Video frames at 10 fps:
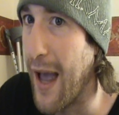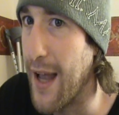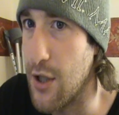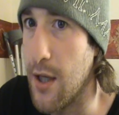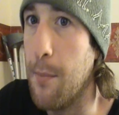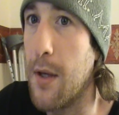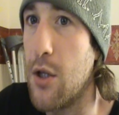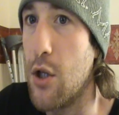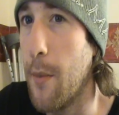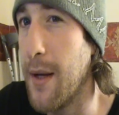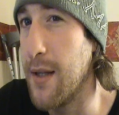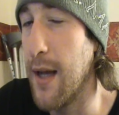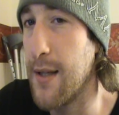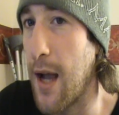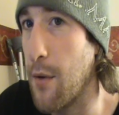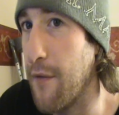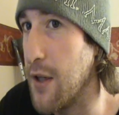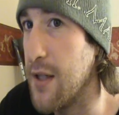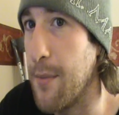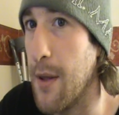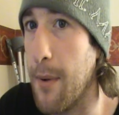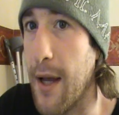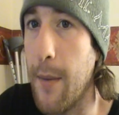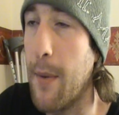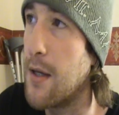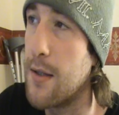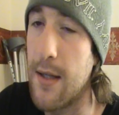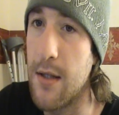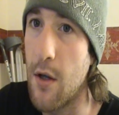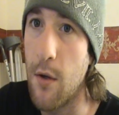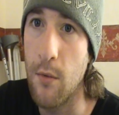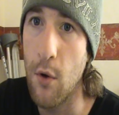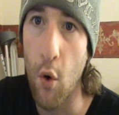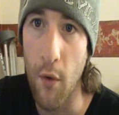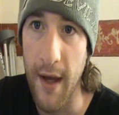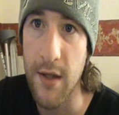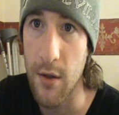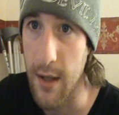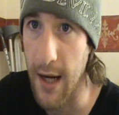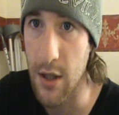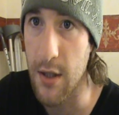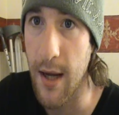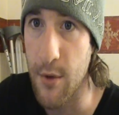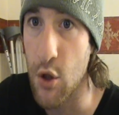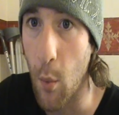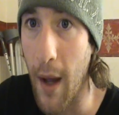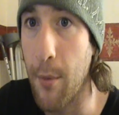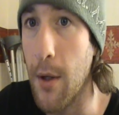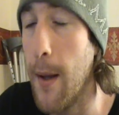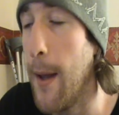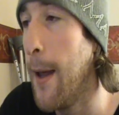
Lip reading: edgy, because you're not going to attack with the very tip of the blade because there's no core there, so you can actually damage your weapon.